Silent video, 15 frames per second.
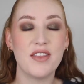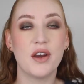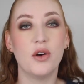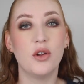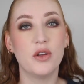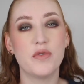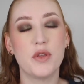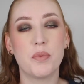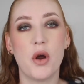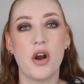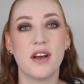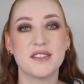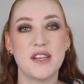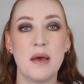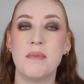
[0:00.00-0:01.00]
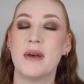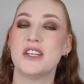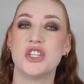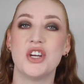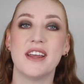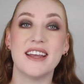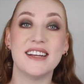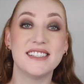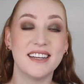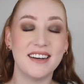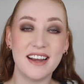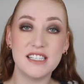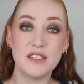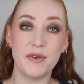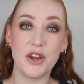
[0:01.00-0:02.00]
And then all of the products I'm mentioning in
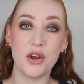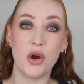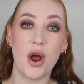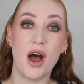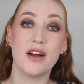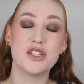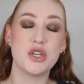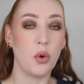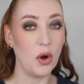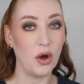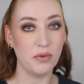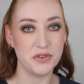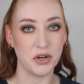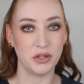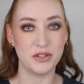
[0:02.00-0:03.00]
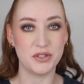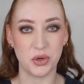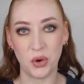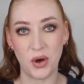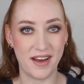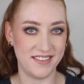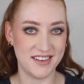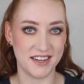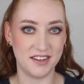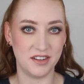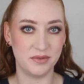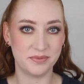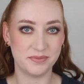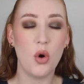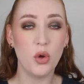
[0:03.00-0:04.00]
today's video are twelve dollars or
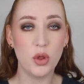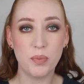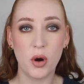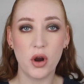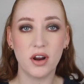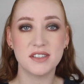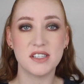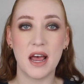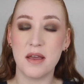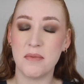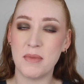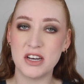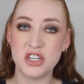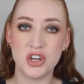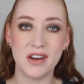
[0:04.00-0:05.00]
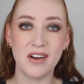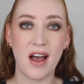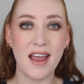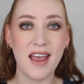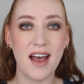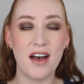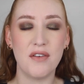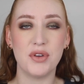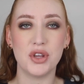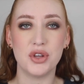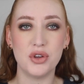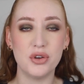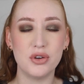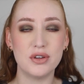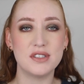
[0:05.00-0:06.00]
under. All the products I'm mentioning I
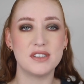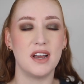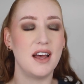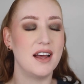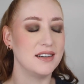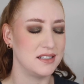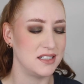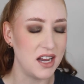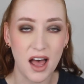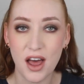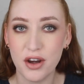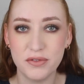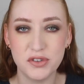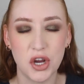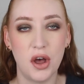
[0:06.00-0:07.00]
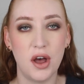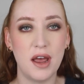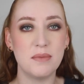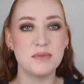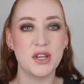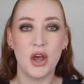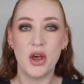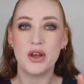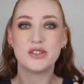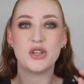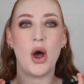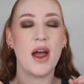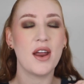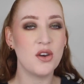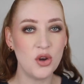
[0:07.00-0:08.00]
have used a ton of times,
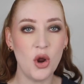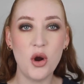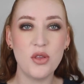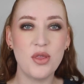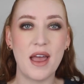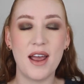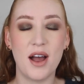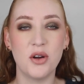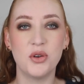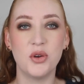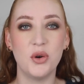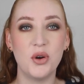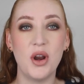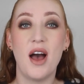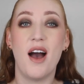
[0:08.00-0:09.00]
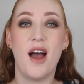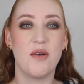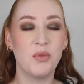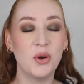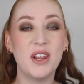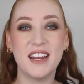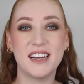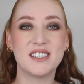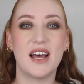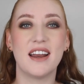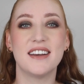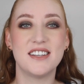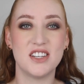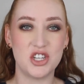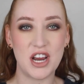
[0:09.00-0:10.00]
so I know they are good. I'm really
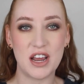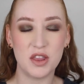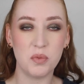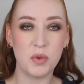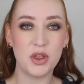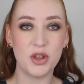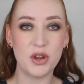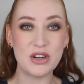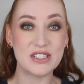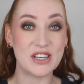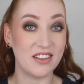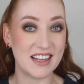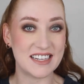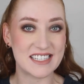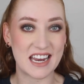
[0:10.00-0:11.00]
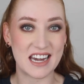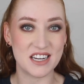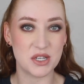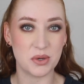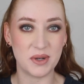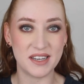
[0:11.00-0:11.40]
excited to share them with you, so let's get into